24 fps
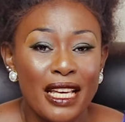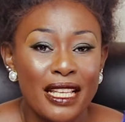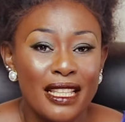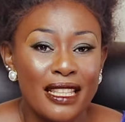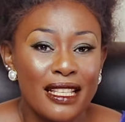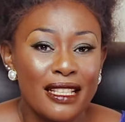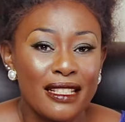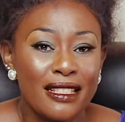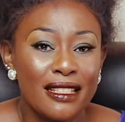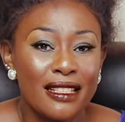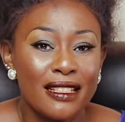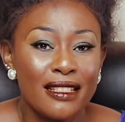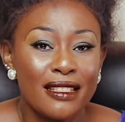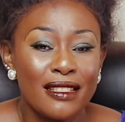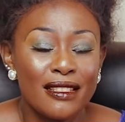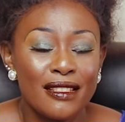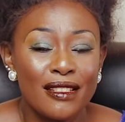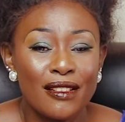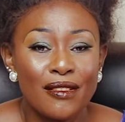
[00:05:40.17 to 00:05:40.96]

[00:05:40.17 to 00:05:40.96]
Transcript: and this is